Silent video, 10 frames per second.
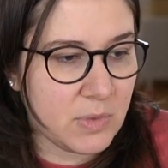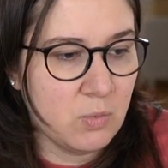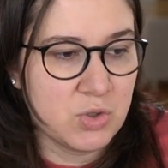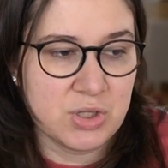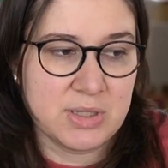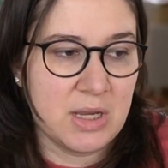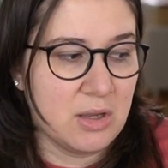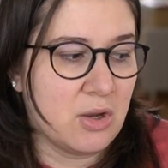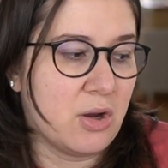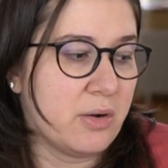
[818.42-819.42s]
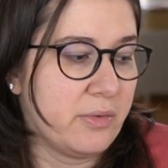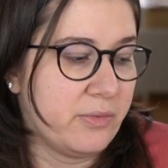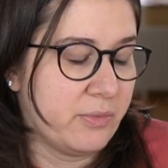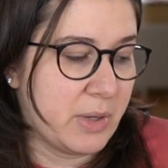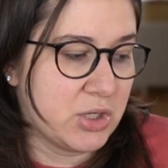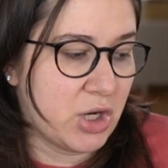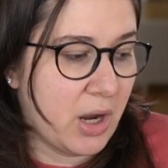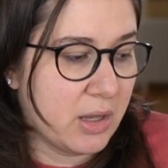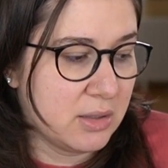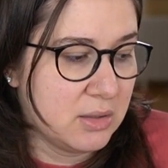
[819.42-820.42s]
which is taking care of my
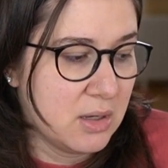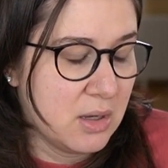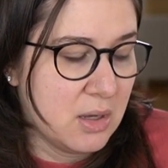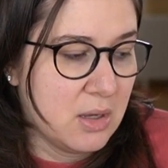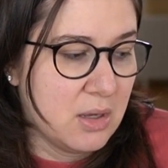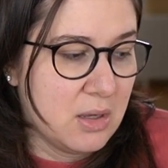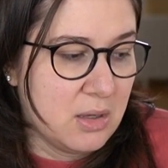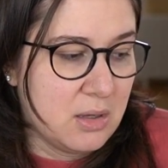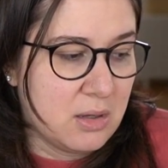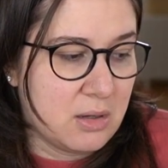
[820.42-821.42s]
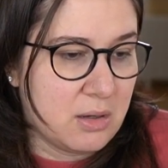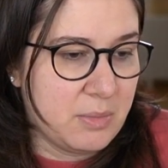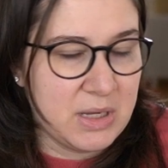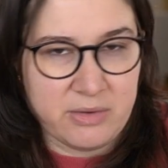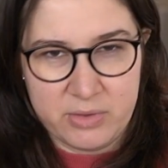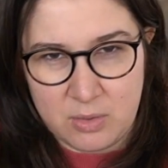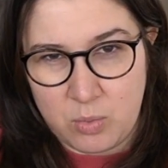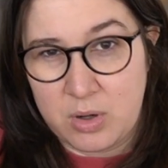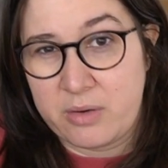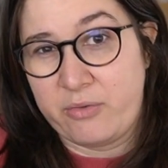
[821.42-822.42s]
child. And even the
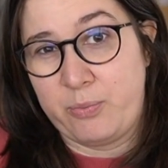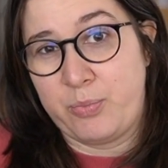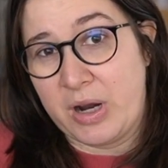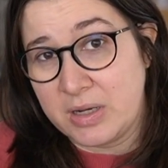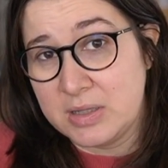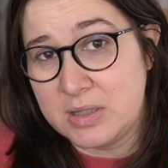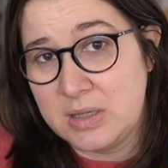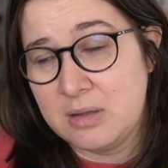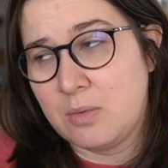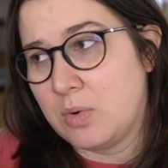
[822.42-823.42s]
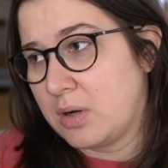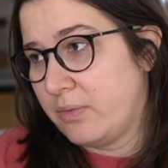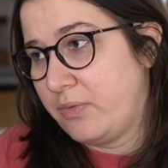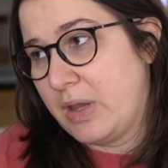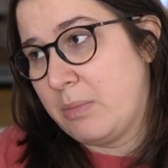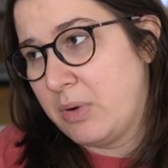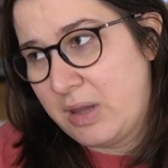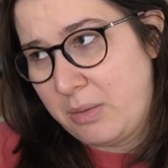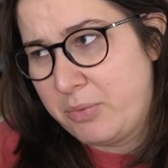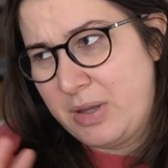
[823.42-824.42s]
work of pregnancy and the work of
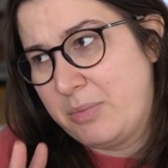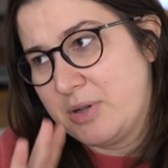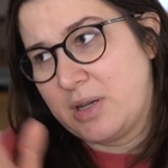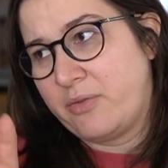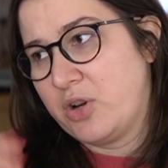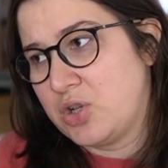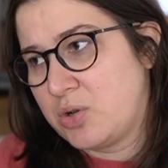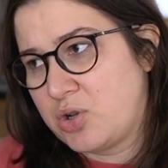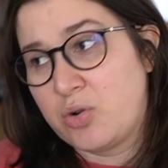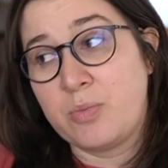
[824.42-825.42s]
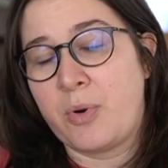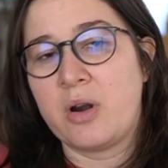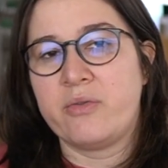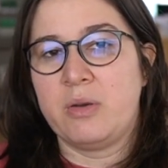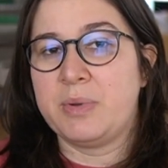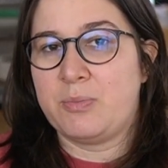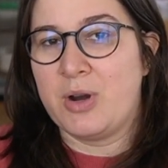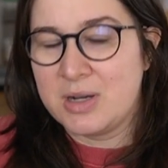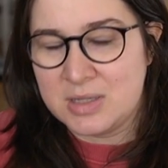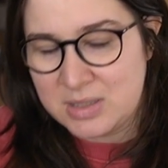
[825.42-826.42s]
labor is like a very short part of it, but
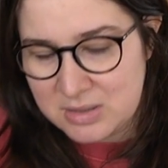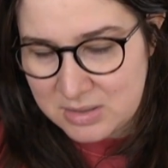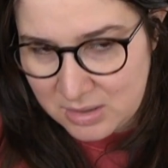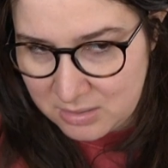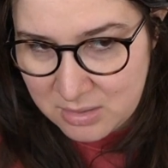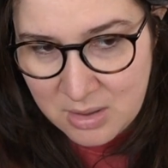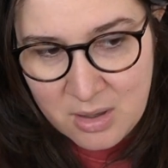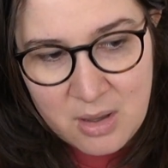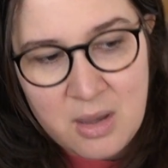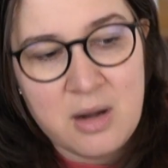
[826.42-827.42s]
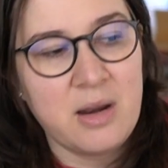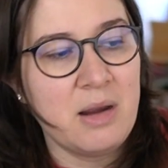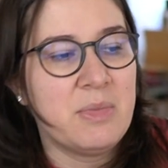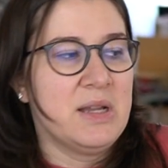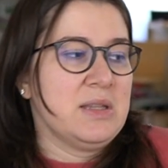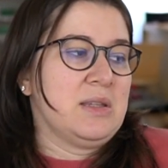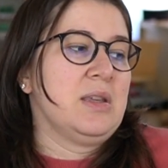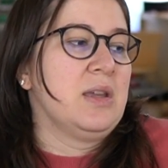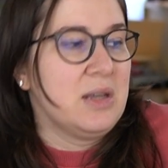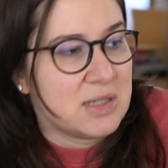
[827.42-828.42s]
pregnancy is like 9
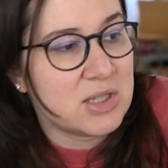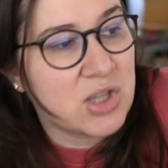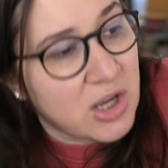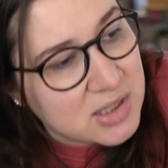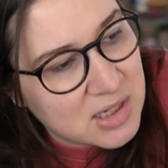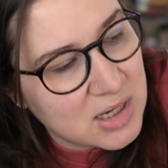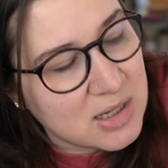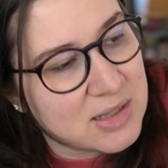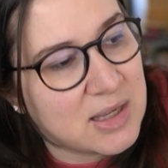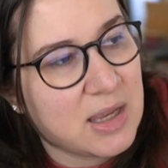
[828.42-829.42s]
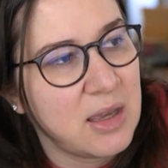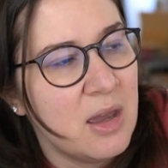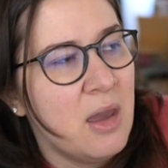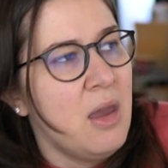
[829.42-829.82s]
months. It's exhausting and it's like